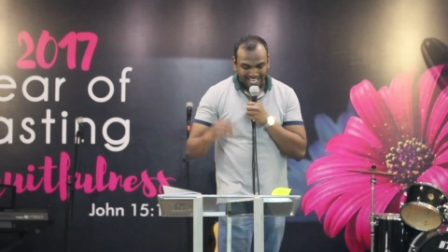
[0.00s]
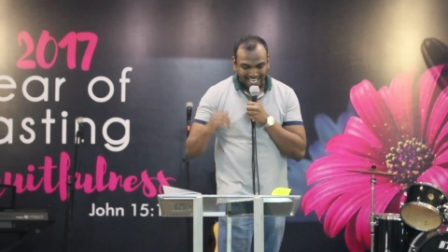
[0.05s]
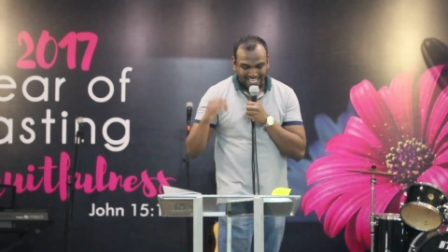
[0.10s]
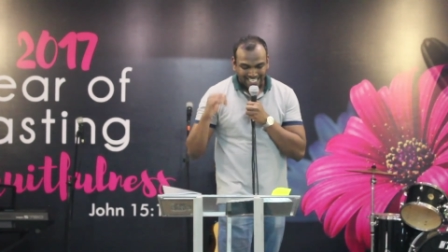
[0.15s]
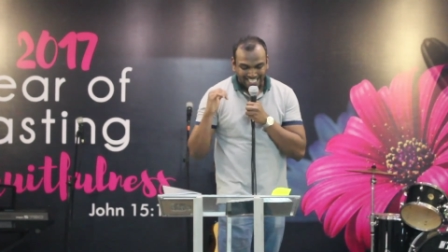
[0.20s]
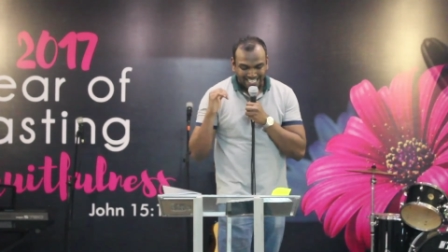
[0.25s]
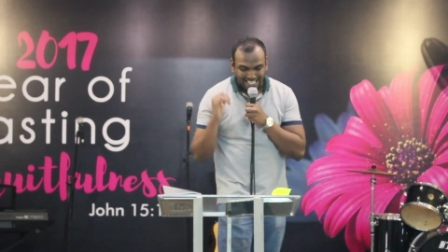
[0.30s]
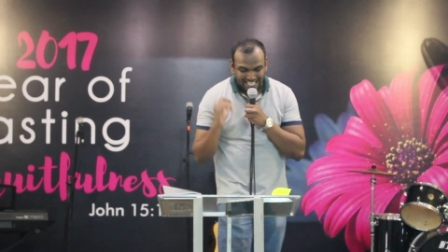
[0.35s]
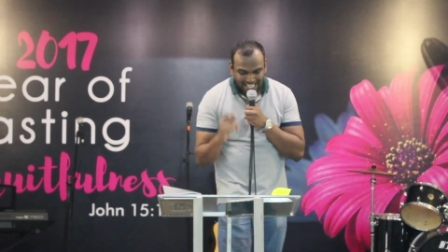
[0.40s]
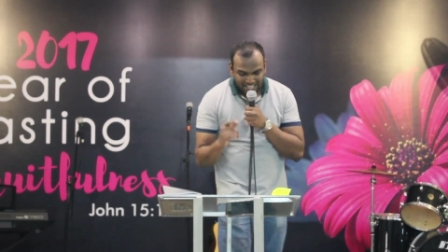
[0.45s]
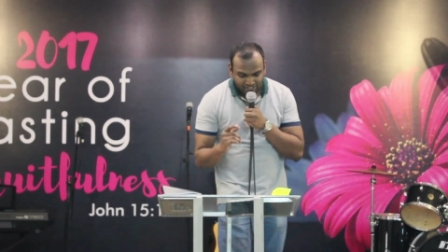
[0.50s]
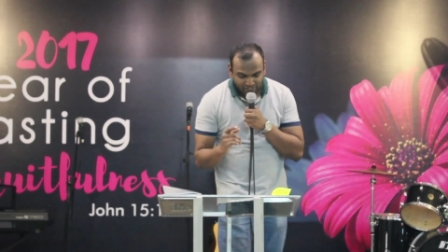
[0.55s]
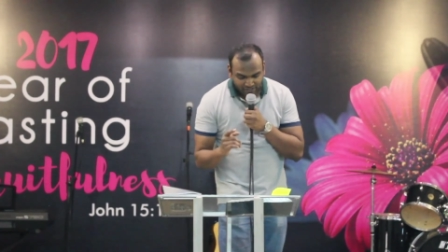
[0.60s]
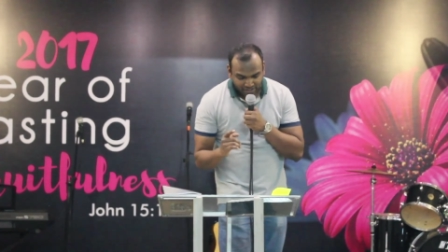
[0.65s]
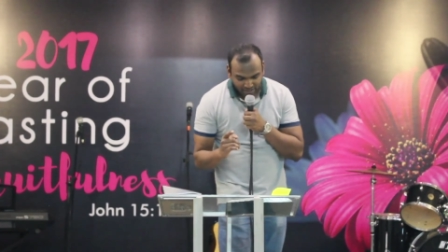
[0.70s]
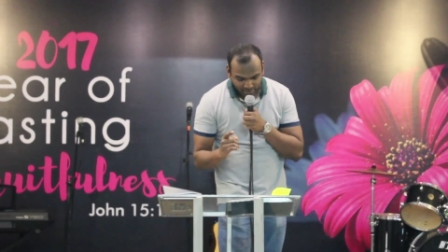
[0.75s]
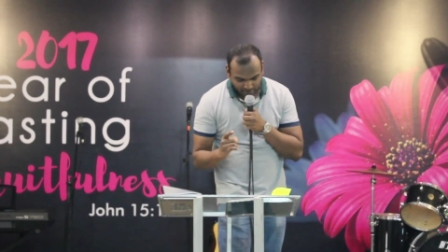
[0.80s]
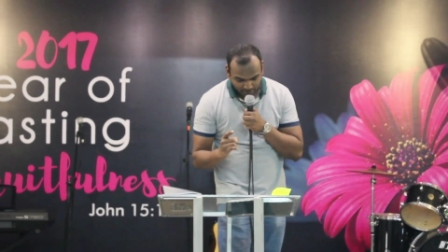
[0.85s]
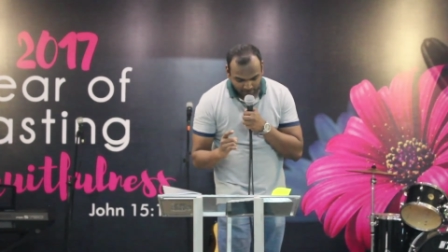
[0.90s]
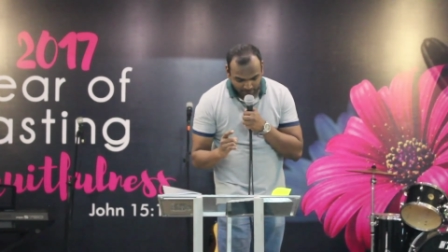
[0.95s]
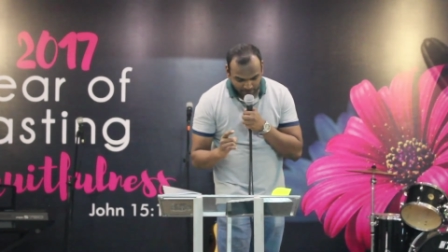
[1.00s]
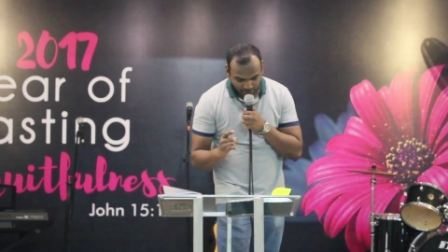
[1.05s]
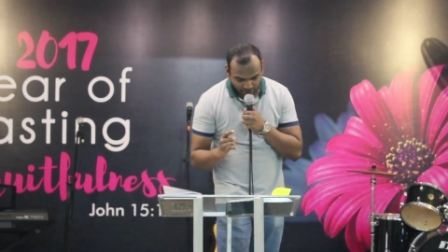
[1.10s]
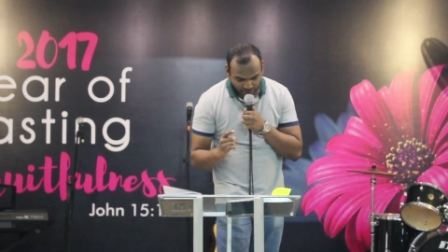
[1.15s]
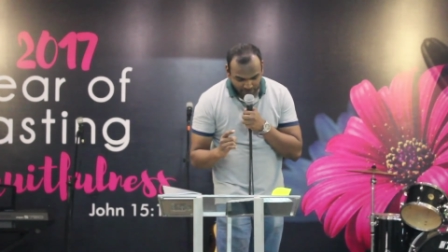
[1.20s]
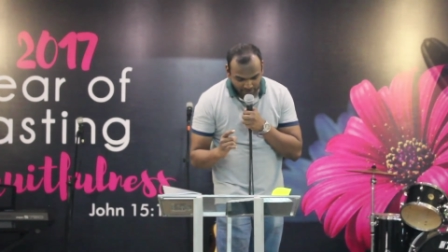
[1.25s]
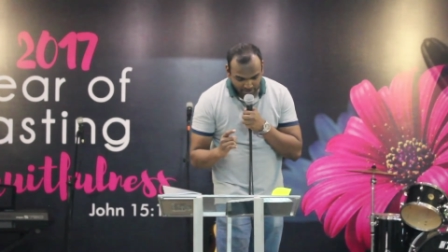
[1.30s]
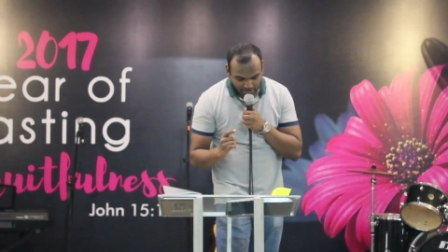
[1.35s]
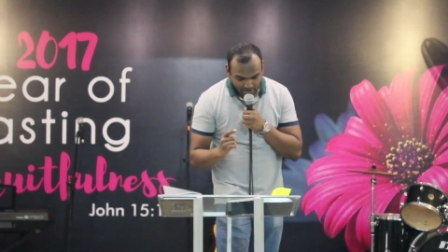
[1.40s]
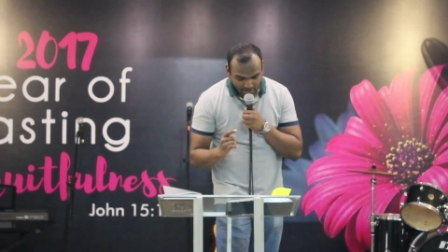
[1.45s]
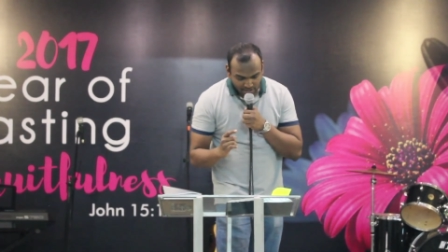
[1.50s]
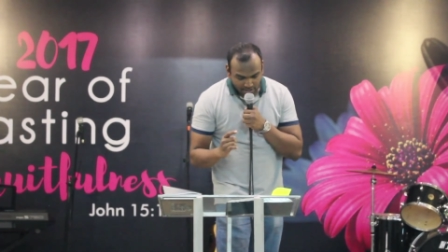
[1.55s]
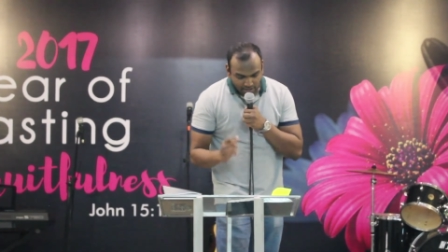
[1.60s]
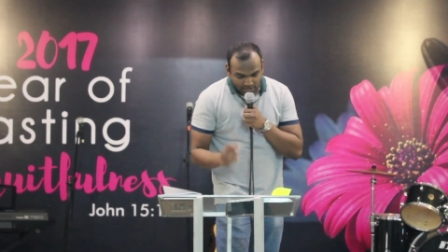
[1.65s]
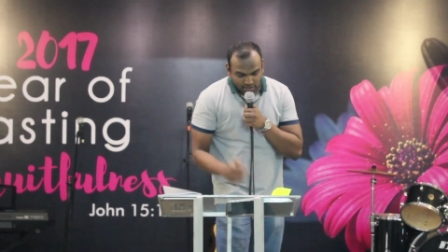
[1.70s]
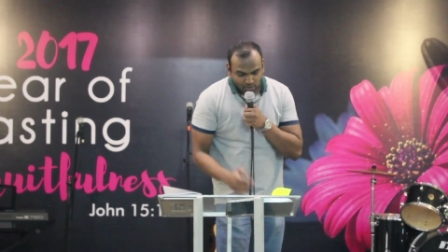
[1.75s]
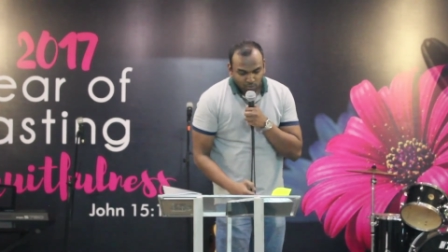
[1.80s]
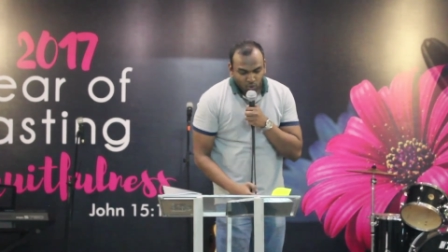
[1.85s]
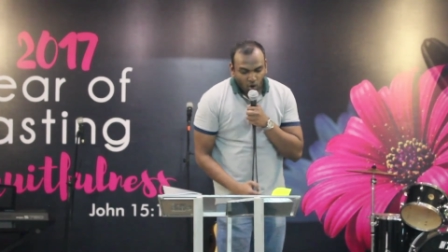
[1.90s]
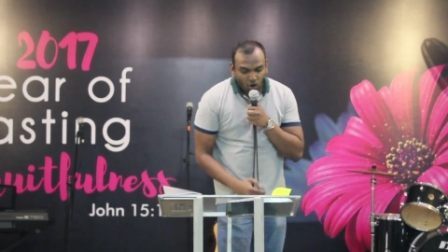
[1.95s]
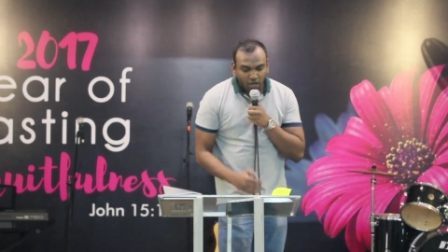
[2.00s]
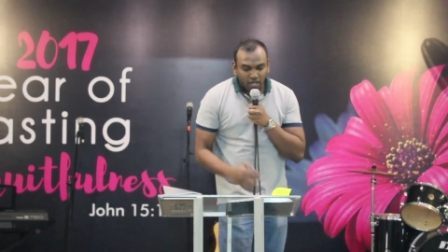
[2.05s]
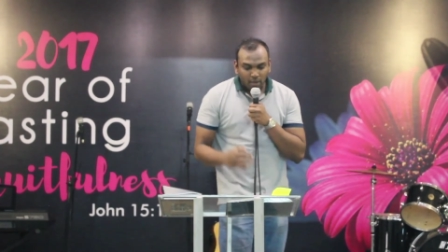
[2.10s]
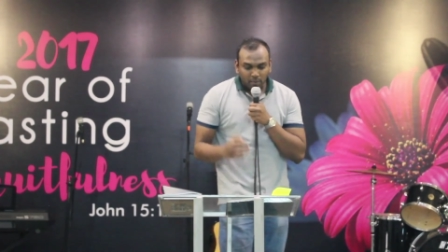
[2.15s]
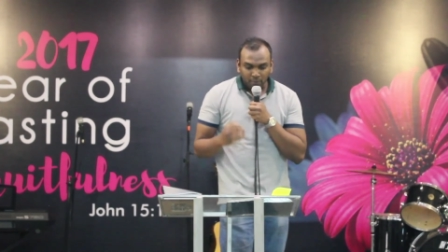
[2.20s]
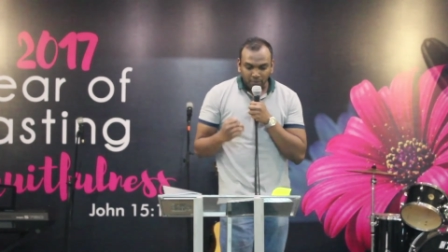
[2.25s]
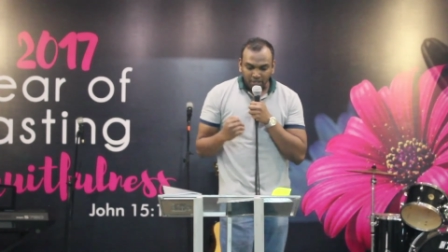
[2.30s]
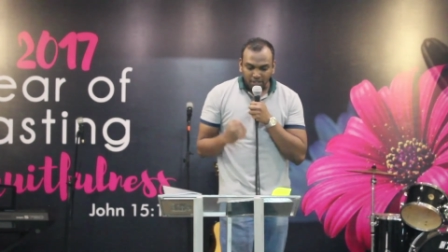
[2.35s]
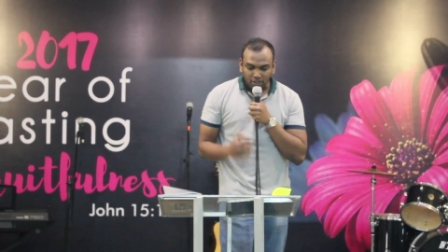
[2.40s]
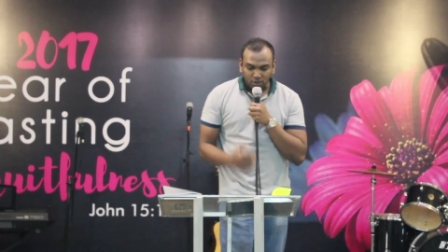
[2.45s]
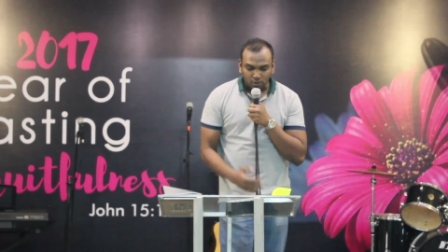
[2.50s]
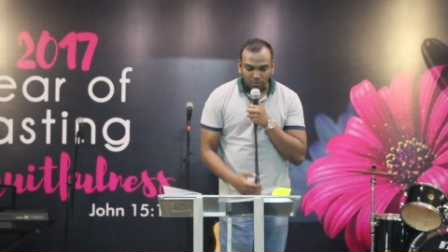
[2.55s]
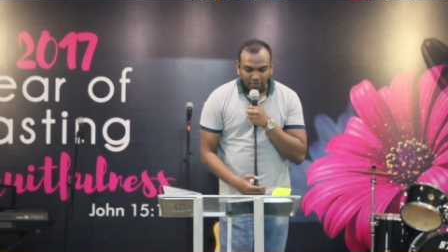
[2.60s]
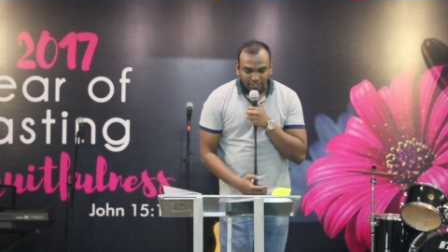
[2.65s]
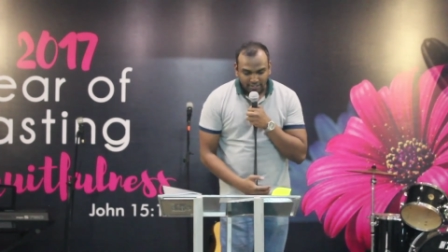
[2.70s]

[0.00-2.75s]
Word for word: and left him. The boy appeared to be